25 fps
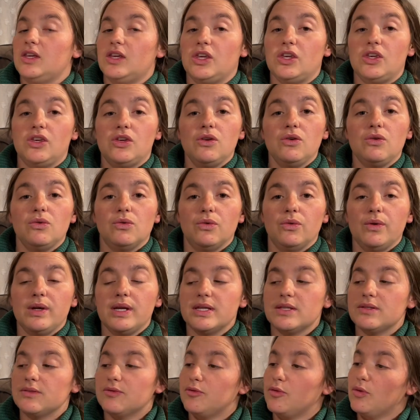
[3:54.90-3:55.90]
U
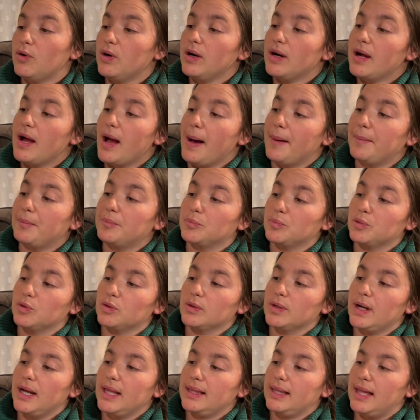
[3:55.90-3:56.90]
is for
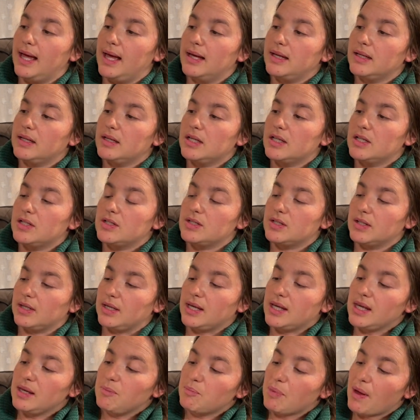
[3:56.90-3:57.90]
umbrella to
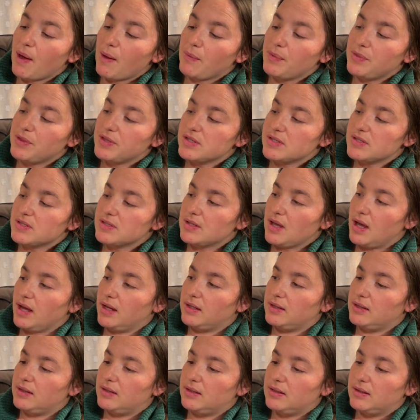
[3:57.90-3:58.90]
keep out the
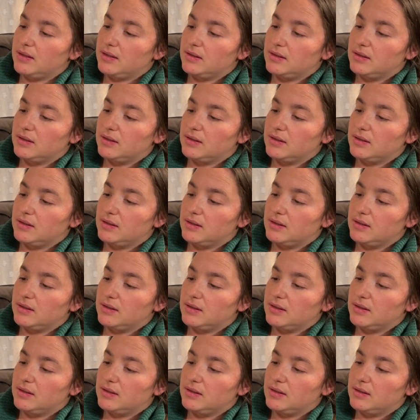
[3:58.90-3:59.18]
sun.